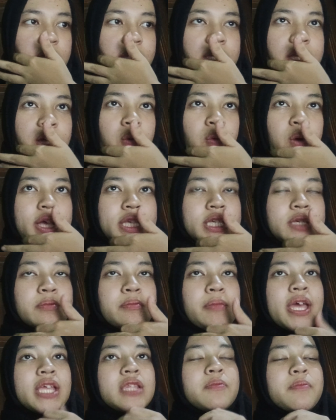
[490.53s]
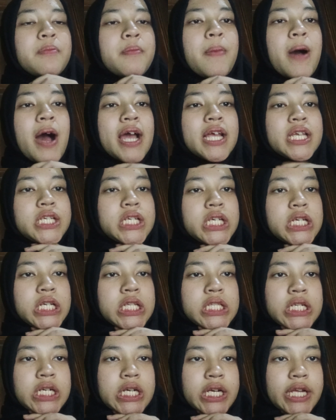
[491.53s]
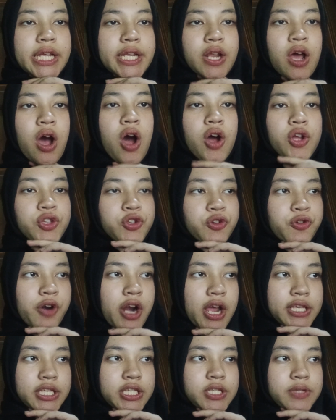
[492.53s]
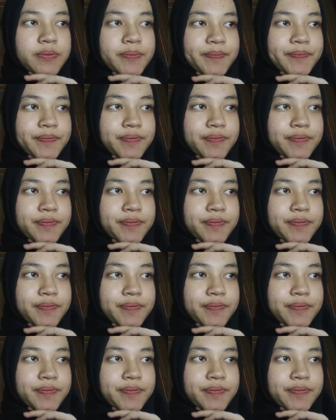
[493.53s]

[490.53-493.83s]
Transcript: that was made by children in Honduras.